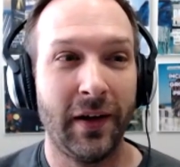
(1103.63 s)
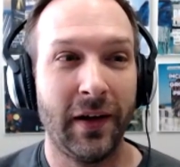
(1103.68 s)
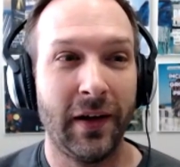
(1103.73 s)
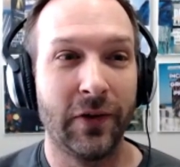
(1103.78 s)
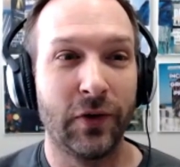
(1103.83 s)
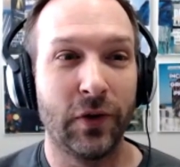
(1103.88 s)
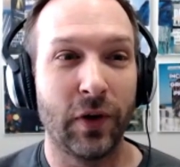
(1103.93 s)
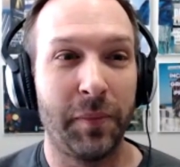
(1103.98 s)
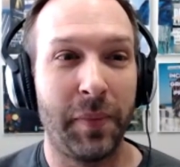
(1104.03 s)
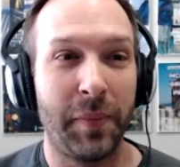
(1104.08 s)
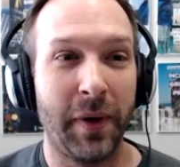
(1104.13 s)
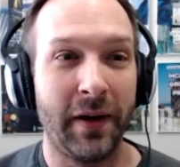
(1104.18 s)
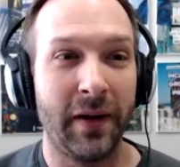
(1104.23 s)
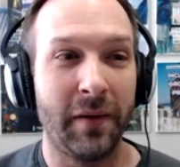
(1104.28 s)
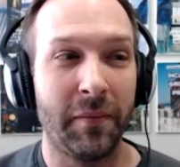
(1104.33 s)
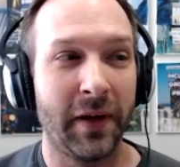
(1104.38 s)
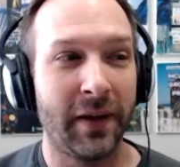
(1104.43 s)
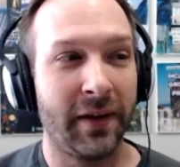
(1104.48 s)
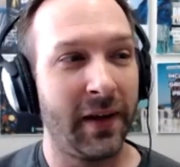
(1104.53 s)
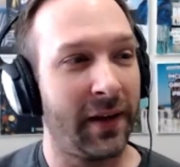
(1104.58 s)
And so I paid it. I'm
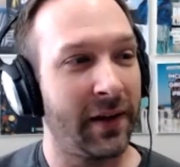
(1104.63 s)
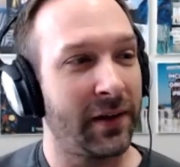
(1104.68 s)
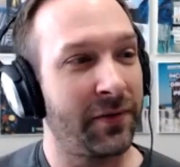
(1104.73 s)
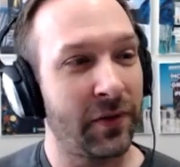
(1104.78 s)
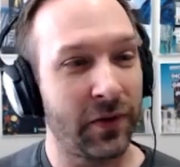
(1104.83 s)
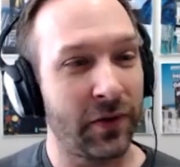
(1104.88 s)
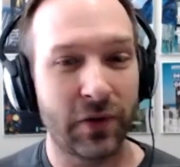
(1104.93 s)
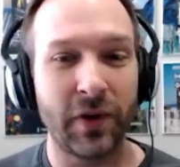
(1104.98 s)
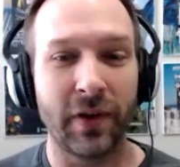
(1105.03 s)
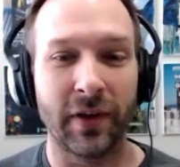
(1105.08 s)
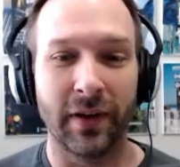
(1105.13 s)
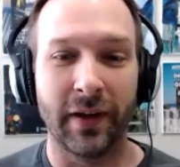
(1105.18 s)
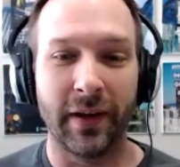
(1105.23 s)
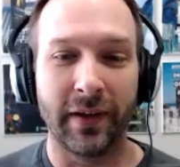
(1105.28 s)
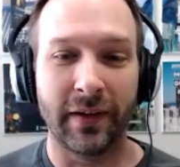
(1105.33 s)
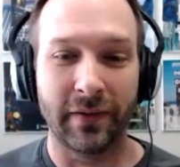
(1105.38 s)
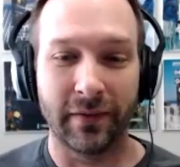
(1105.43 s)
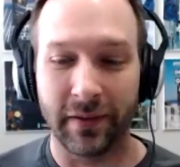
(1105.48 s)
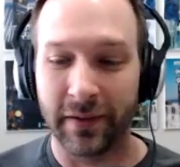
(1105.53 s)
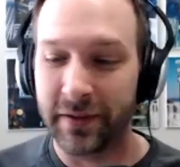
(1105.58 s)
like, yeah, this feels good.
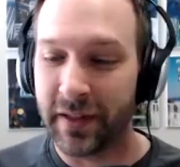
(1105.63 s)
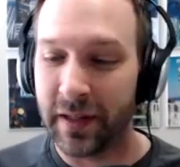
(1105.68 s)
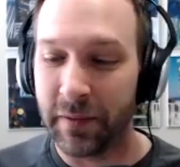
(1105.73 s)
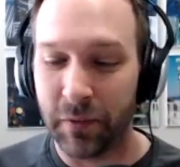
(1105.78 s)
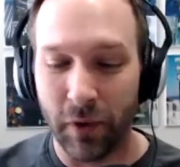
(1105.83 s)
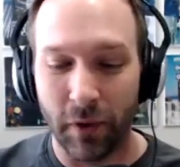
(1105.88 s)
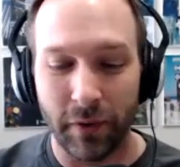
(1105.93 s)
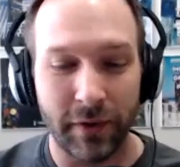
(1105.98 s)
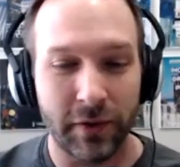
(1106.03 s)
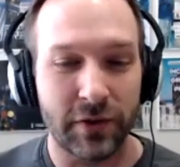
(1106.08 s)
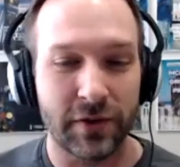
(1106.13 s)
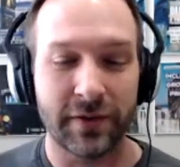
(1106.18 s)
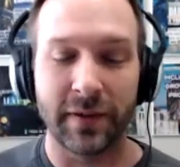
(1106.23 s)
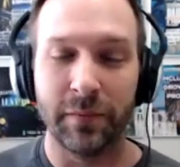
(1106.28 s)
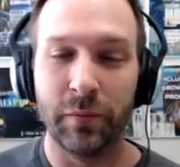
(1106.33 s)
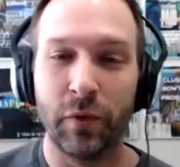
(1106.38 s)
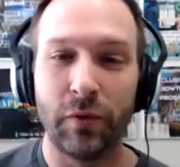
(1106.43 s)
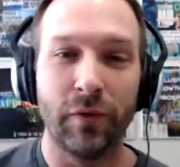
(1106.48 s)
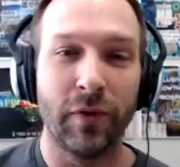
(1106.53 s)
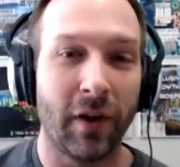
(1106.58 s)
Like, let's keep going. Let's just
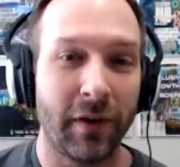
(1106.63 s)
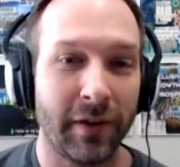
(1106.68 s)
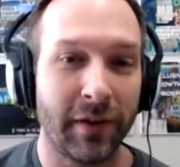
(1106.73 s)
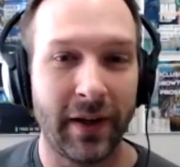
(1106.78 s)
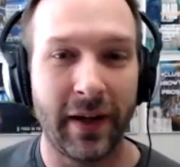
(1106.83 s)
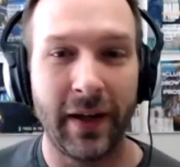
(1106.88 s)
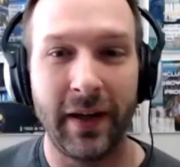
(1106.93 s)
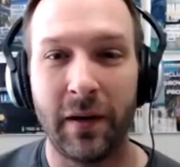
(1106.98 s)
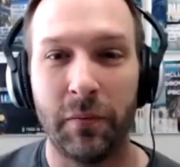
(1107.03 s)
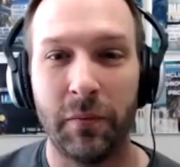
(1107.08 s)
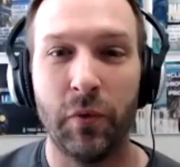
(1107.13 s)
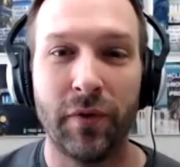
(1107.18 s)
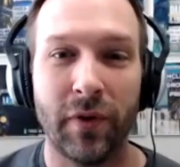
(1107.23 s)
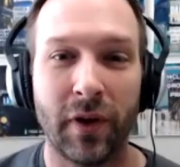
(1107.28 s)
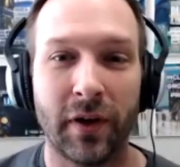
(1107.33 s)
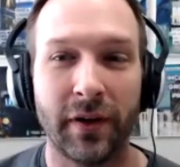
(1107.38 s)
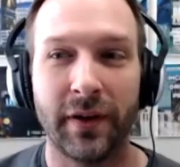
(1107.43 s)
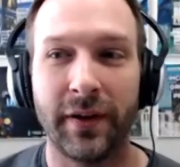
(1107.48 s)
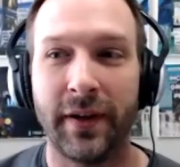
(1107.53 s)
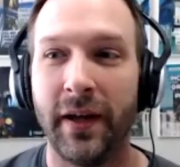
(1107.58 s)
like, move along today, and I move
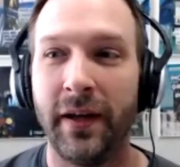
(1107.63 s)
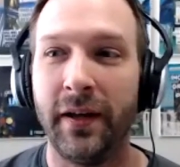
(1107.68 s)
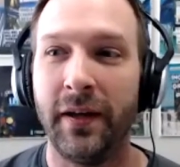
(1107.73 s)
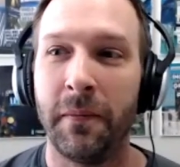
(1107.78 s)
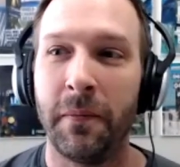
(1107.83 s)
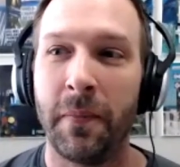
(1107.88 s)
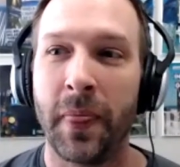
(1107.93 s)
along today.